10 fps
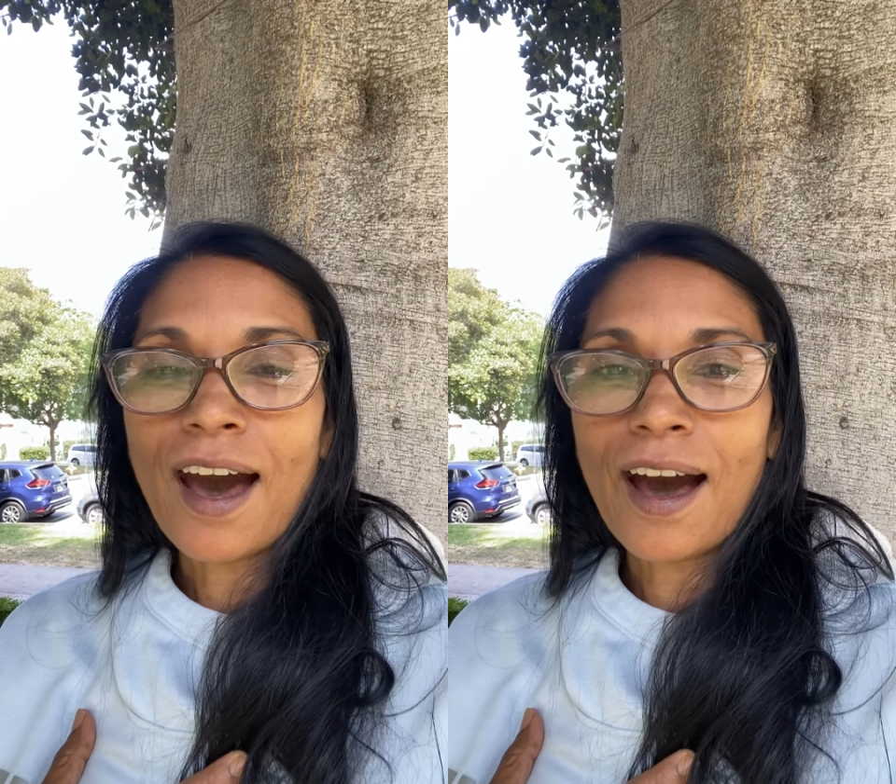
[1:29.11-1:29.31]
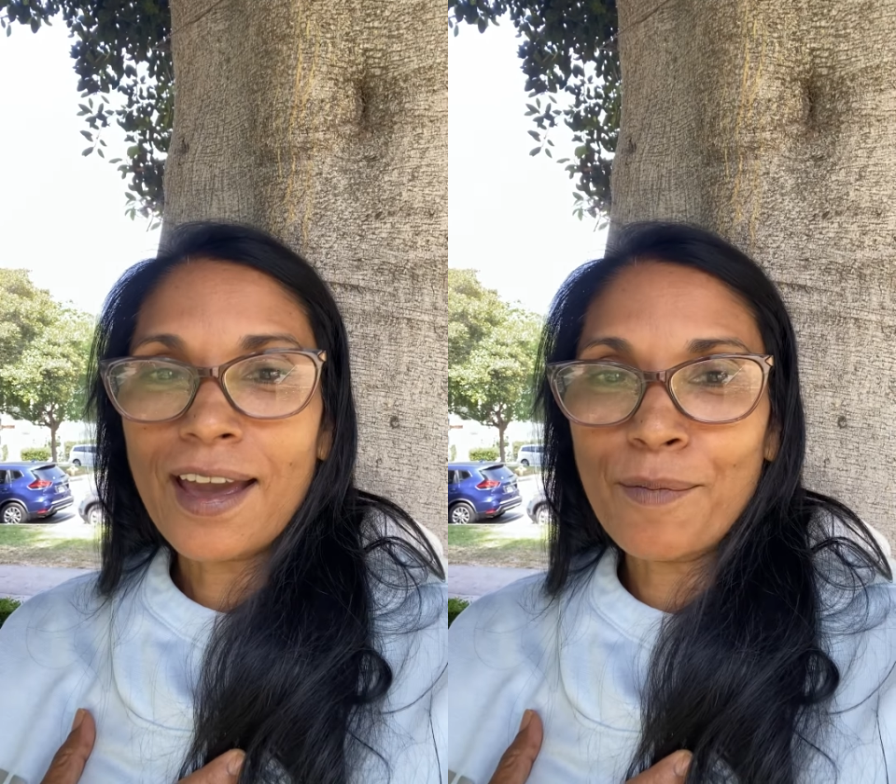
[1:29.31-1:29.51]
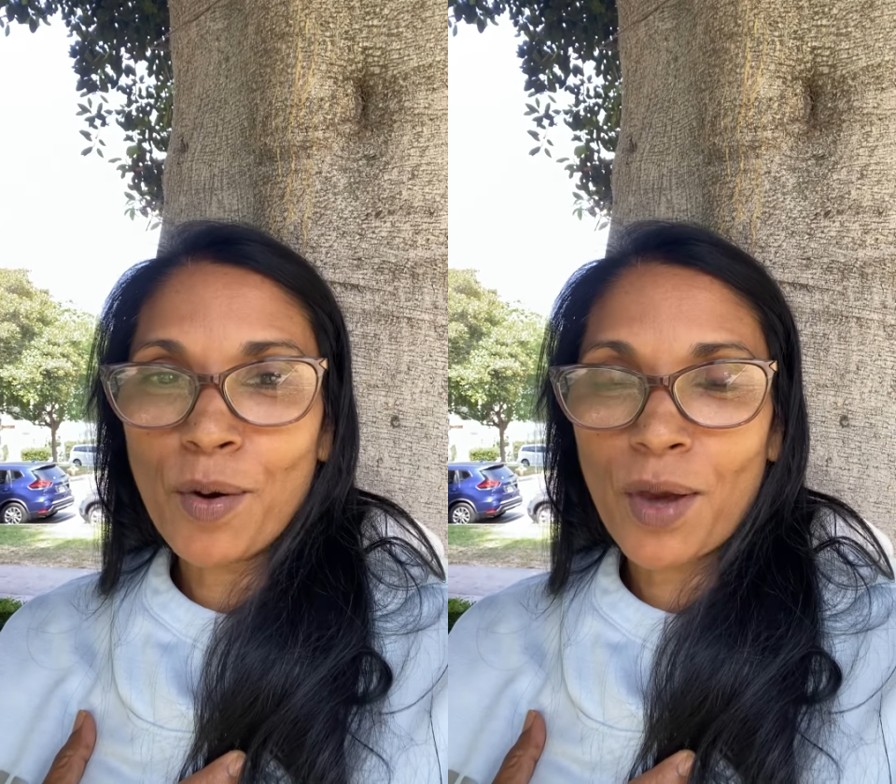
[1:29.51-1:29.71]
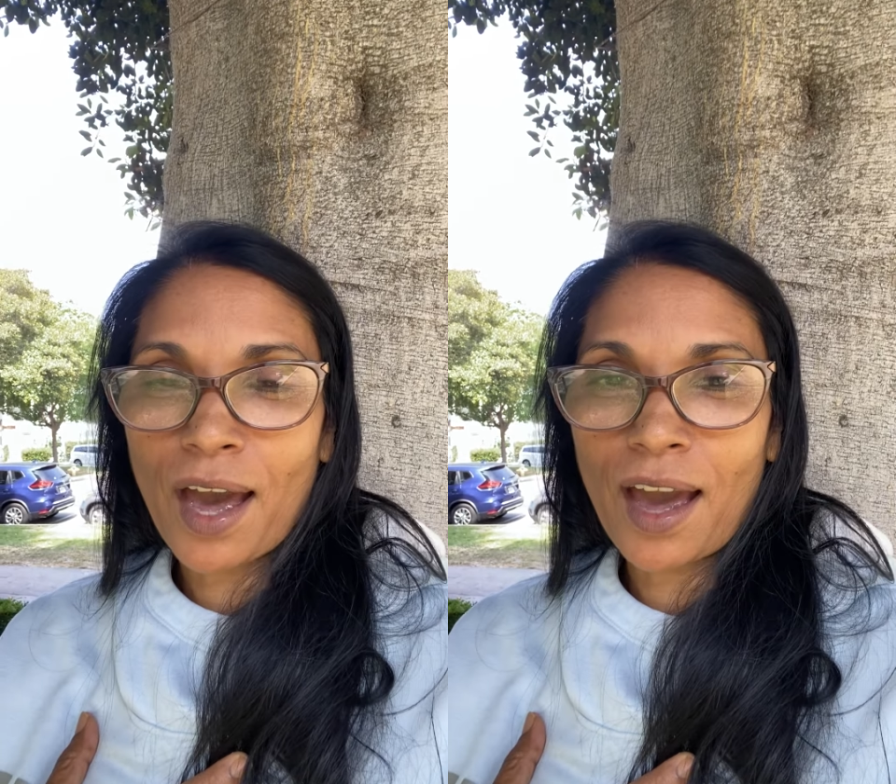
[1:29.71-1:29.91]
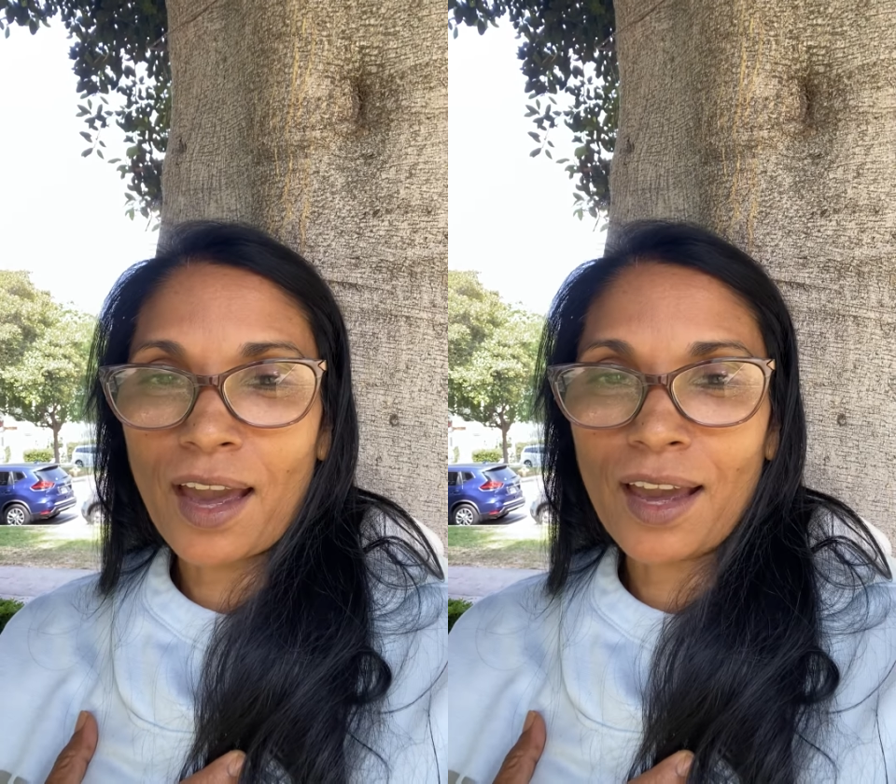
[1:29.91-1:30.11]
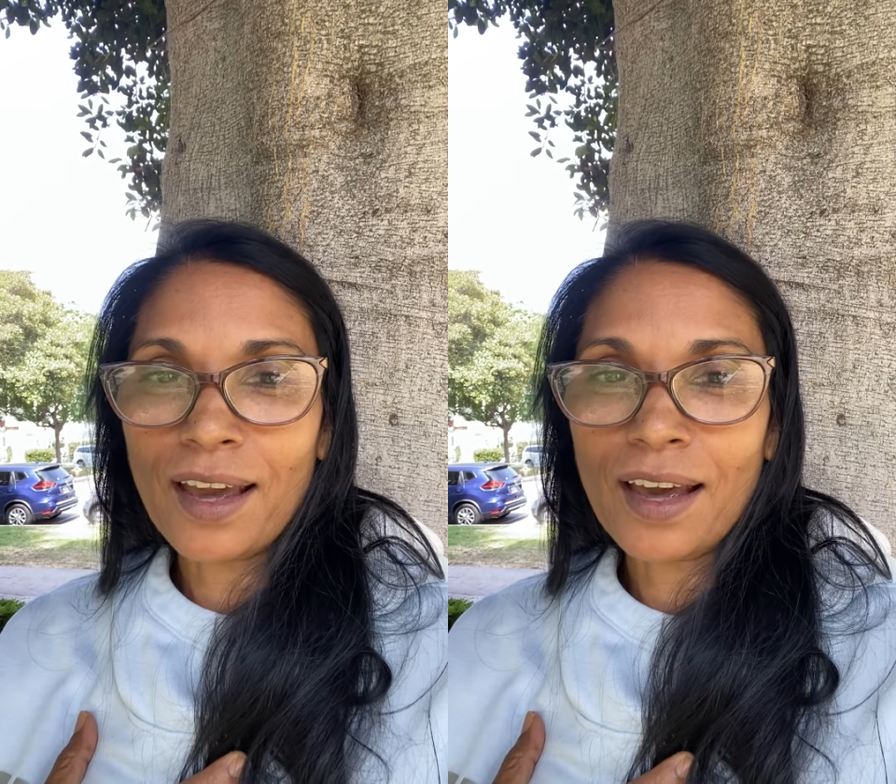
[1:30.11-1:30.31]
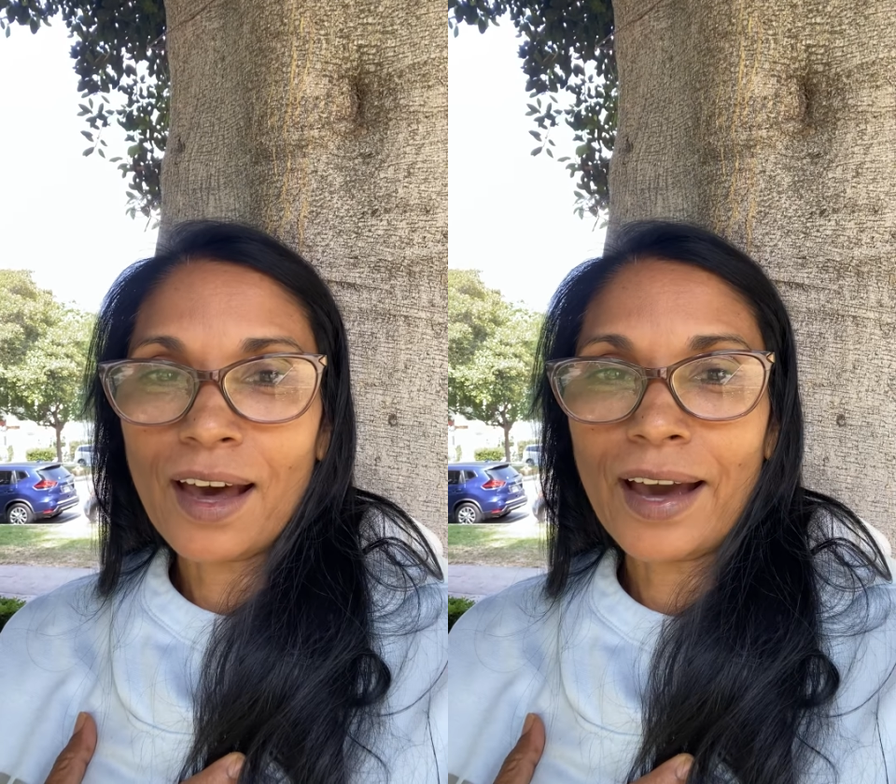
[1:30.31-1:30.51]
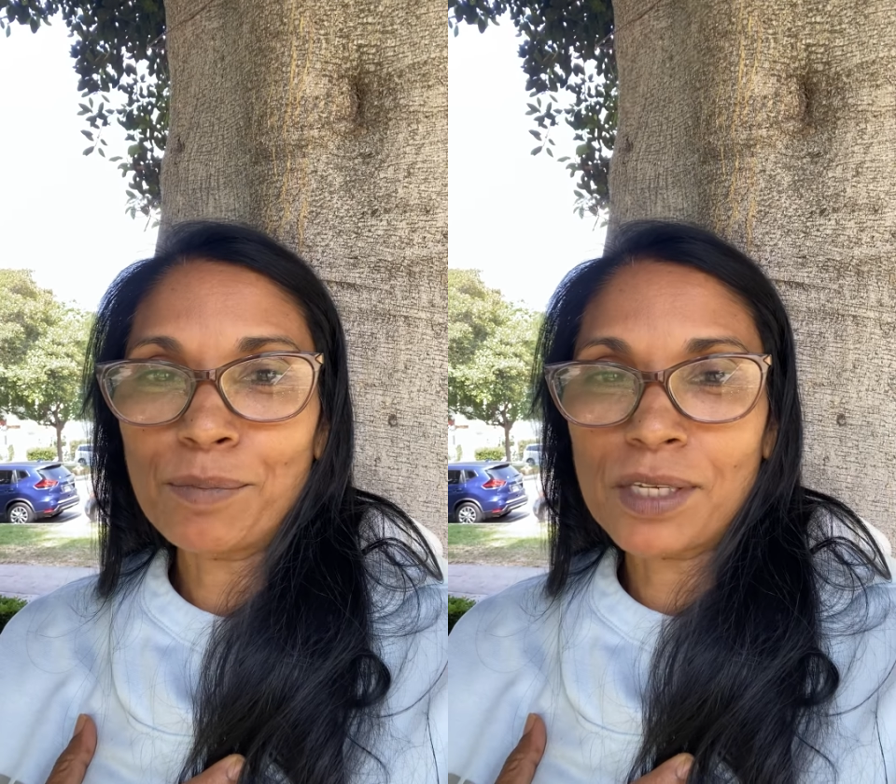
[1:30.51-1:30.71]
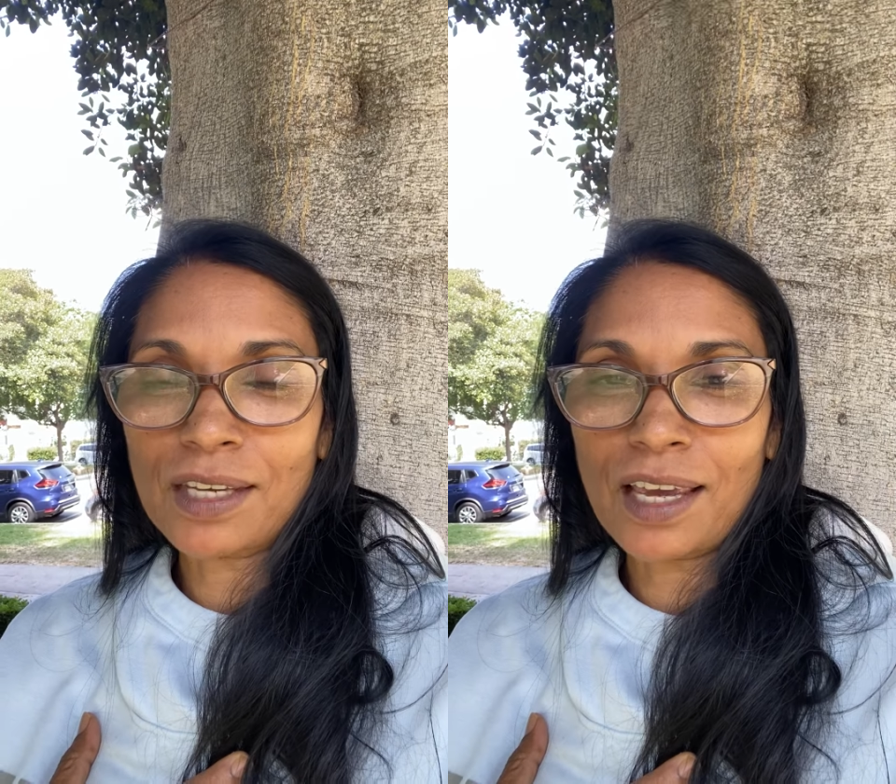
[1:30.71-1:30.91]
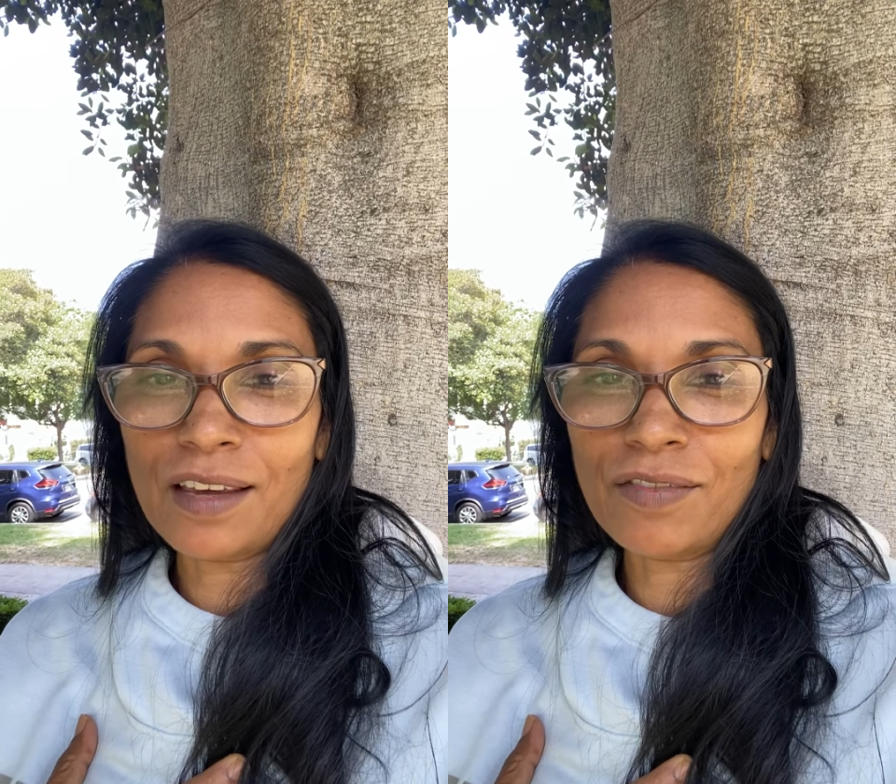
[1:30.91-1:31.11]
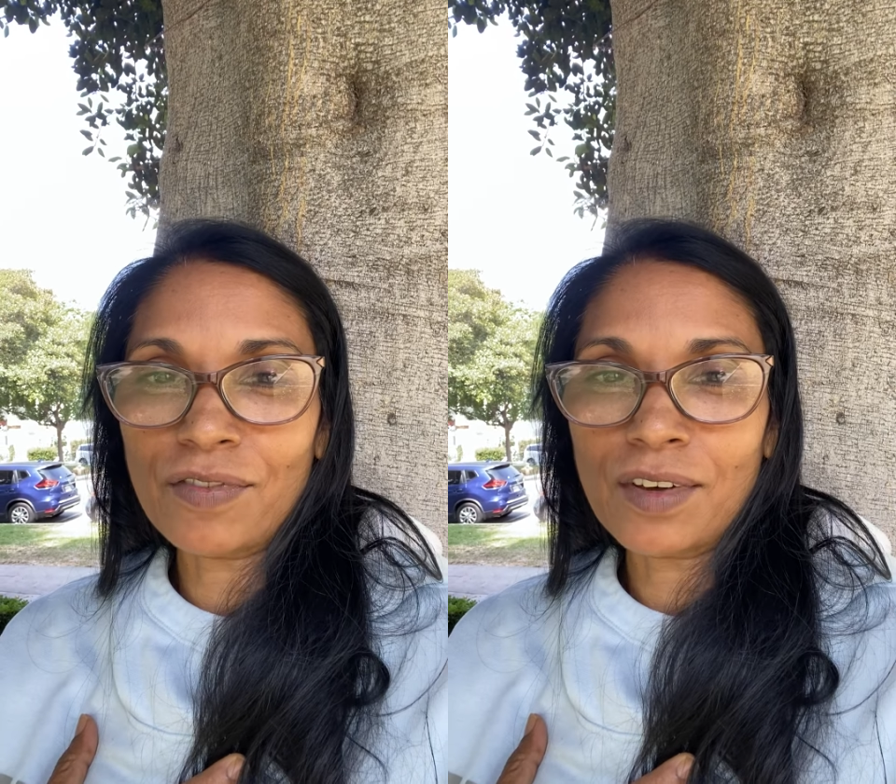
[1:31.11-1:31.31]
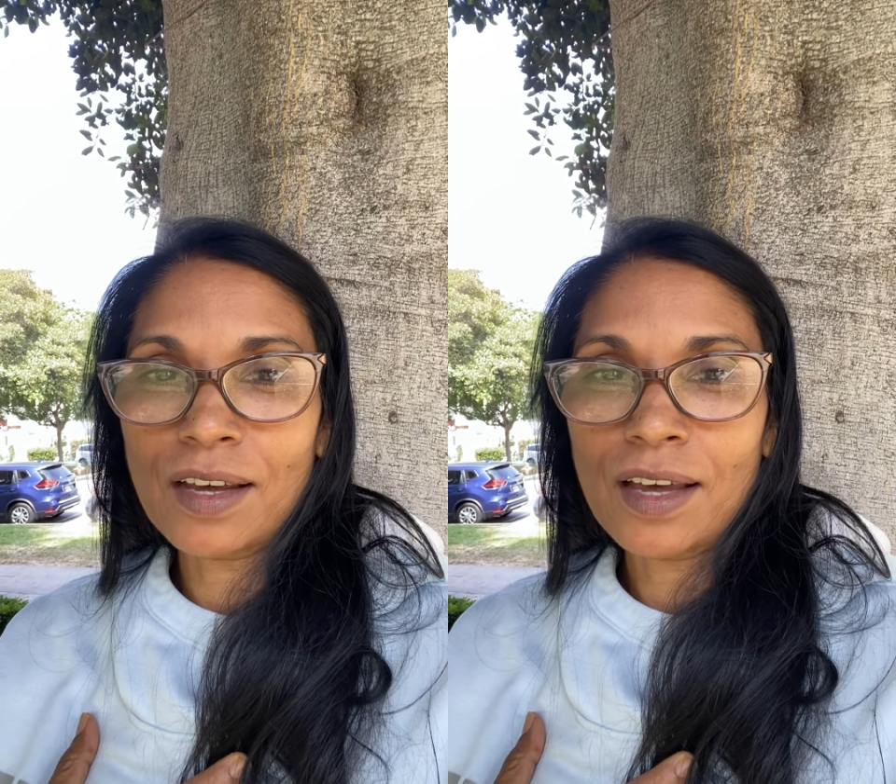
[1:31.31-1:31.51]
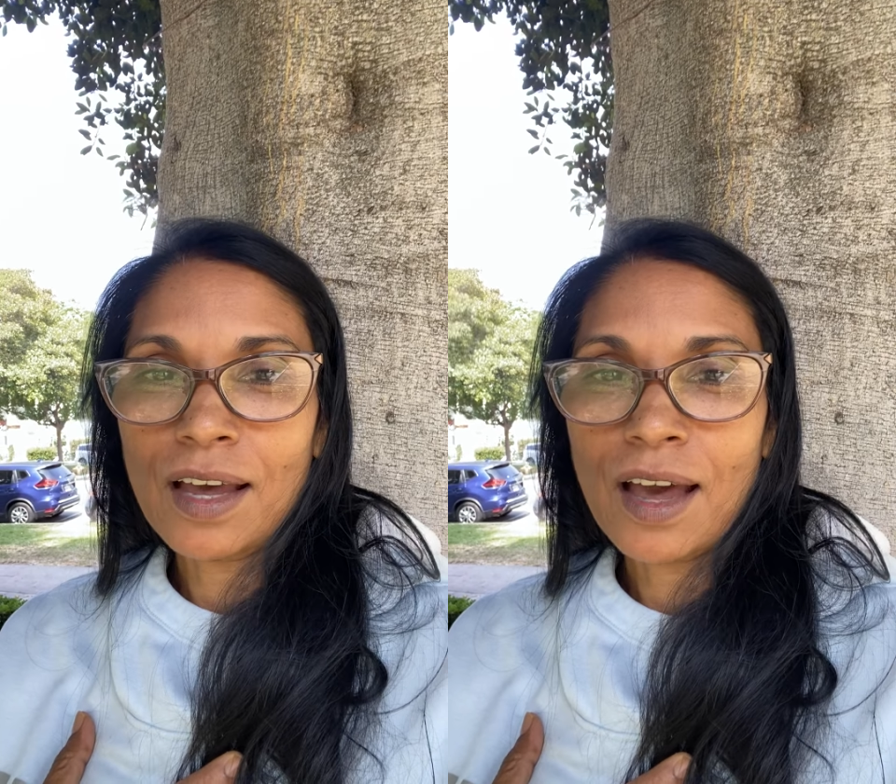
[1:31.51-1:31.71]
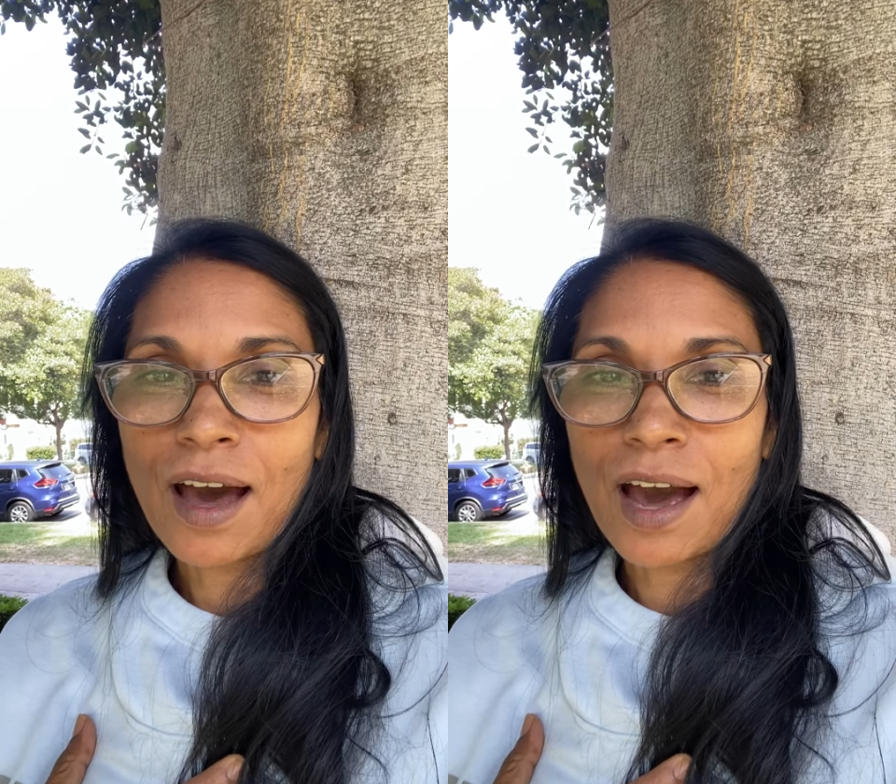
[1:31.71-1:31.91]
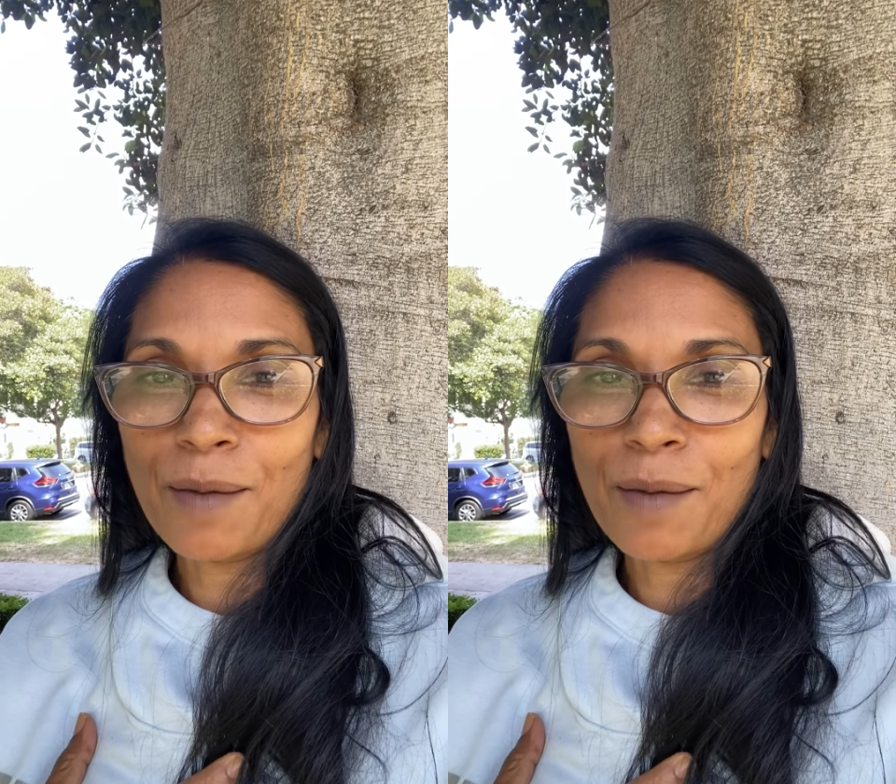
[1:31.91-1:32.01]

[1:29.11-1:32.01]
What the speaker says: I am okay. I'm safe.